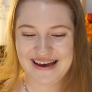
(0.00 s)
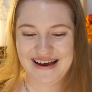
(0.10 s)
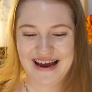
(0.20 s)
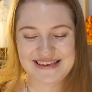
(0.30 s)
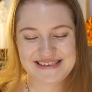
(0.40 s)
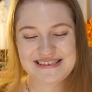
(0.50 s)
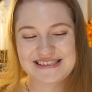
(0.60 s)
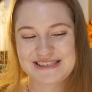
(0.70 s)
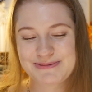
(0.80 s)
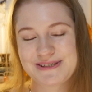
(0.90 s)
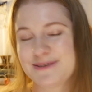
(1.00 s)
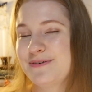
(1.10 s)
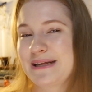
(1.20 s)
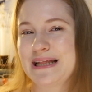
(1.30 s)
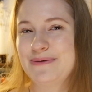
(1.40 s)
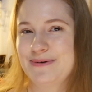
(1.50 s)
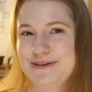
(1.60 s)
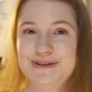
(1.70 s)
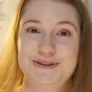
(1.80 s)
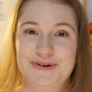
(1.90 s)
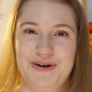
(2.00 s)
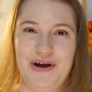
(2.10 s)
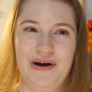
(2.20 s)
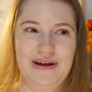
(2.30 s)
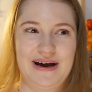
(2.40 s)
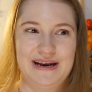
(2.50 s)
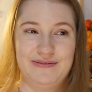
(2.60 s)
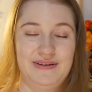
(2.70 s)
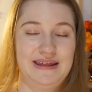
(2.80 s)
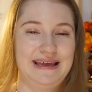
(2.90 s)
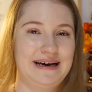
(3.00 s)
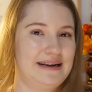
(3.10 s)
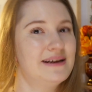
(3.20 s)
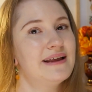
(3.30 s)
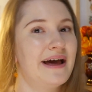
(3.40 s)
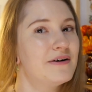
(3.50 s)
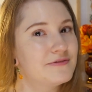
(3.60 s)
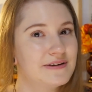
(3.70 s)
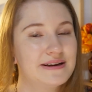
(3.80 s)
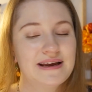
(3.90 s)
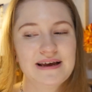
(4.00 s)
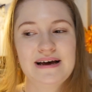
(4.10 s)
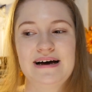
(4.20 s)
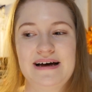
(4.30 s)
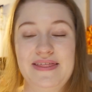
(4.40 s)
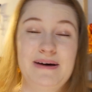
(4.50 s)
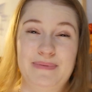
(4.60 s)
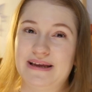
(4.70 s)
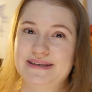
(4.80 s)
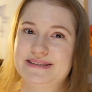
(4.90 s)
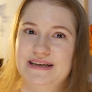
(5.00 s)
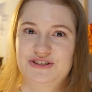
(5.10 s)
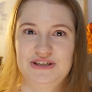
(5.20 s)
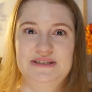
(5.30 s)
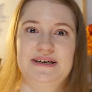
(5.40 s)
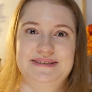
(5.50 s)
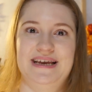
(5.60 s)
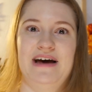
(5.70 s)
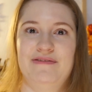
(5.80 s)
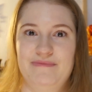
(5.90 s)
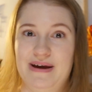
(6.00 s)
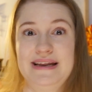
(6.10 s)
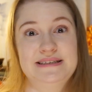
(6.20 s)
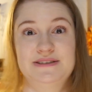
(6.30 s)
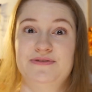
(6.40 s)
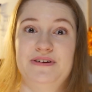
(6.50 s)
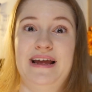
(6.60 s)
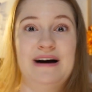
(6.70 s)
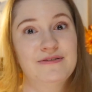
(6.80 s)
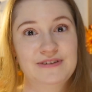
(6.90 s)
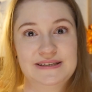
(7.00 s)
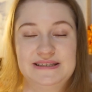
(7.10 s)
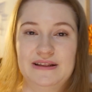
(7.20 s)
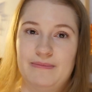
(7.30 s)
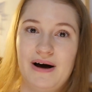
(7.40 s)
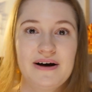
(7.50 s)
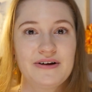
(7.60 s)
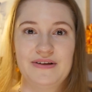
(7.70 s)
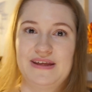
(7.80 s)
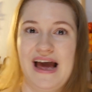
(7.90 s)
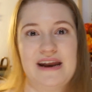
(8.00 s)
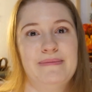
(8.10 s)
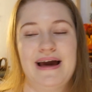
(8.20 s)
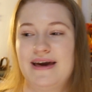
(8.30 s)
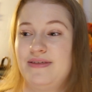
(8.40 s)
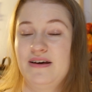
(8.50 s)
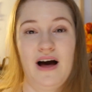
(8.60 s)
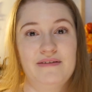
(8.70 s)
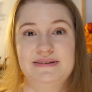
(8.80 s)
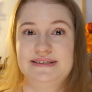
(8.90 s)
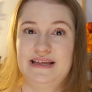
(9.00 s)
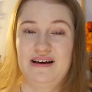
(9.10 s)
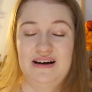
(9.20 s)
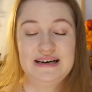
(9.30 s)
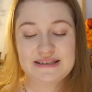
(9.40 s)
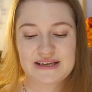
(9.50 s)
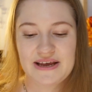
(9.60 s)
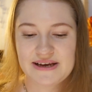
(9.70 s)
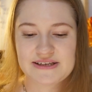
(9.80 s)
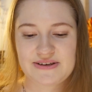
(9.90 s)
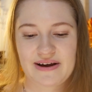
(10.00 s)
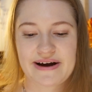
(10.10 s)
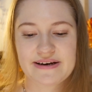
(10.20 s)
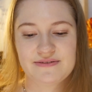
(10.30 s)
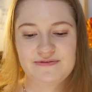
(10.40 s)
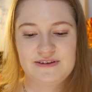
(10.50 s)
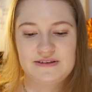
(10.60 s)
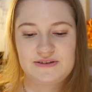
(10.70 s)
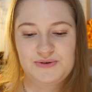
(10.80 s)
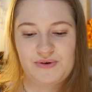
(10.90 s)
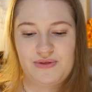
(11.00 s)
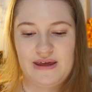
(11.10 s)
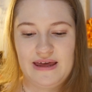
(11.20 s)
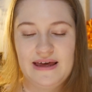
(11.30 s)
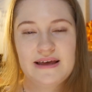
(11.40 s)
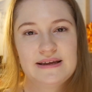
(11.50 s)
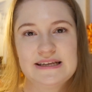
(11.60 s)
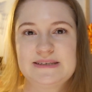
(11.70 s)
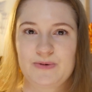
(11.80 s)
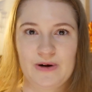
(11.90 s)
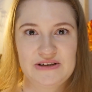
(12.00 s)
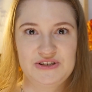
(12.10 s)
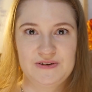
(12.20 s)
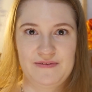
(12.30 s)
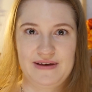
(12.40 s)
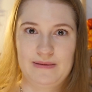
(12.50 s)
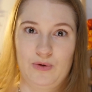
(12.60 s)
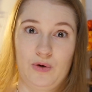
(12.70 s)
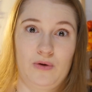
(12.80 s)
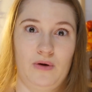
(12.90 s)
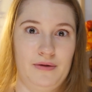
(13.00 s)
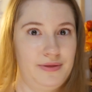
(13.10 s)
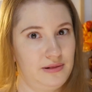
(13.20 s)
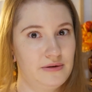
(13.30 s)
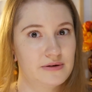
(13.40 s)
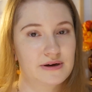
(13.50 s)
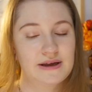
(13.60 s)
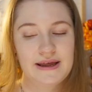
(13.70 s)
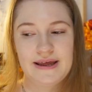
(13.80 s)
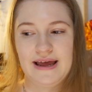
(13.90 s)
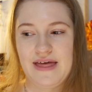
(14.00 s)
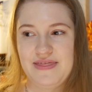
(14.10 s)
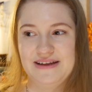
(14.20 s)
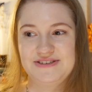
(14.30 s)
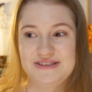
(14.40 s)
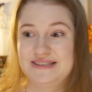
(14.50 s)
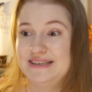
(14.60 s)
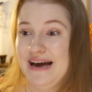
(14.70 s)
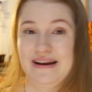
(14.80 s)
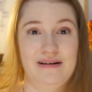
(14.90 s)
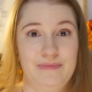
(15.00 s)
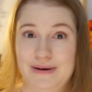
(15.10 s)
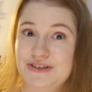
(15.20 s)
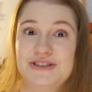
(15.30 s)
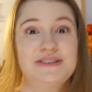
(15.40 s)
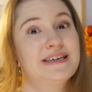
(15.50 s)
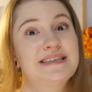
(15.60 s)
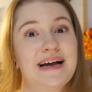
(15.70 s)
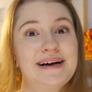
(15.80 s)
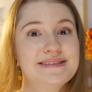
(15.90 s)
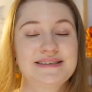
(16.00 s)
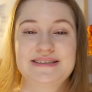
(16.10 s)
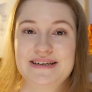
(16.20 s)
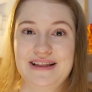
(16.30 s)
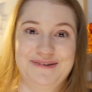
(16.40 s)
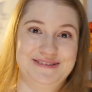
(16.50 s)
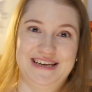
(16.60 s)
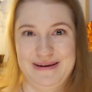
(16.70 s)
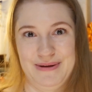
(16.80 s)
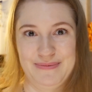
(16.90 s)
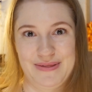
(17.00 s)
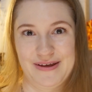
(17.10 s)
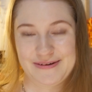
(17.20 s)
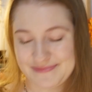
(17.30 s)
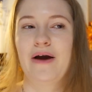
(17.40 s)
Uh, I didn't specifically want to do her kind of canon outfit. Uh, that being said, she does have many different outfits in the manga, in the anime, the covers, the art. So I kind of took the inspiration of that more goth look and then just added a bunch of details until I was happy with it.